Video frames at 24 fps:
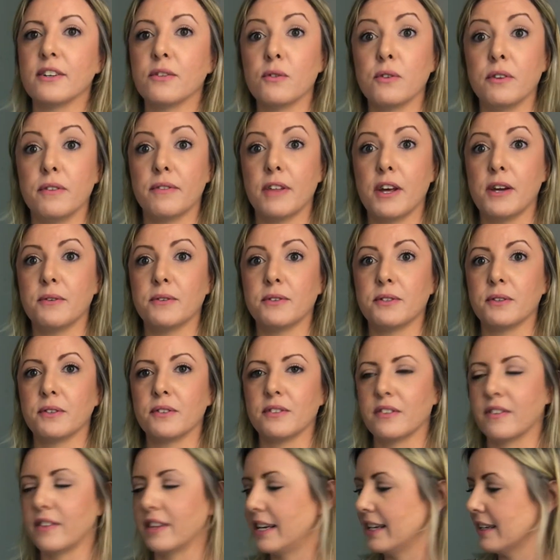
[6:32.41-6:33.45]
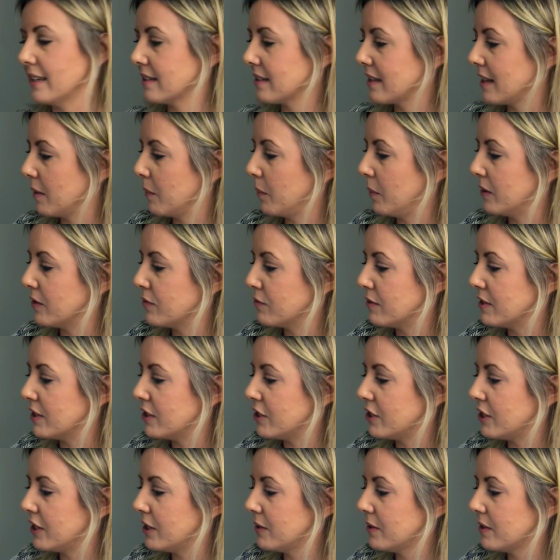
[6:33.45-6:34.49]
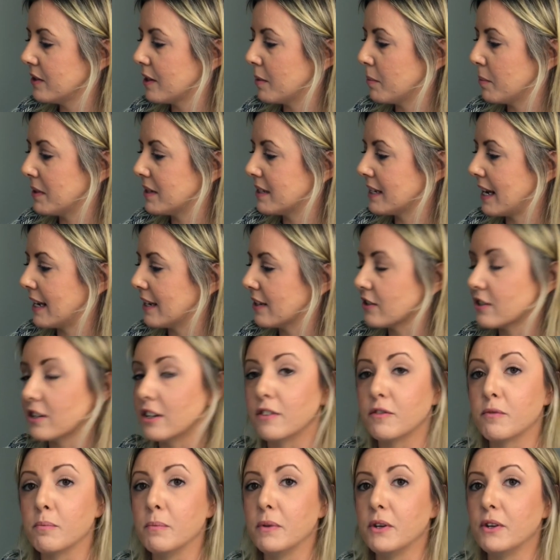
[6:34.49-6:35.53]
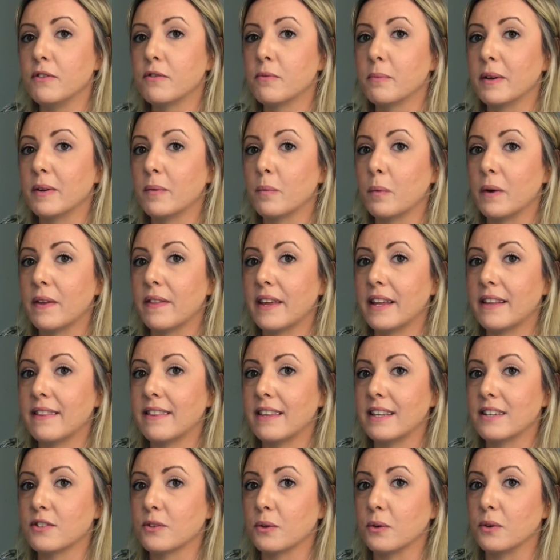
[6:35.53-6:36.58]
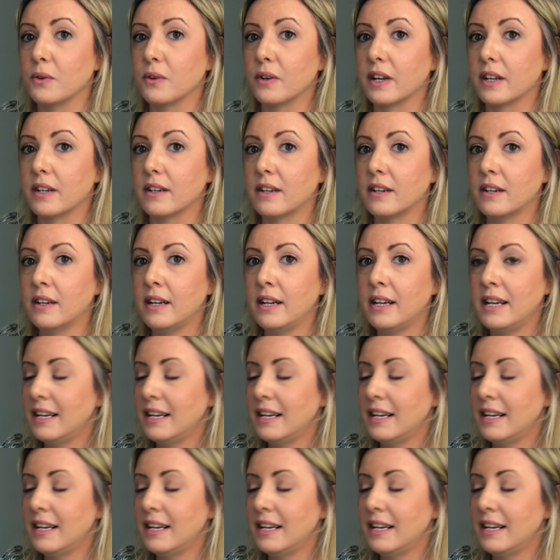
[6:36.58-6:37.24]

all of those sorts of things that would reduce the potential of movement within this organ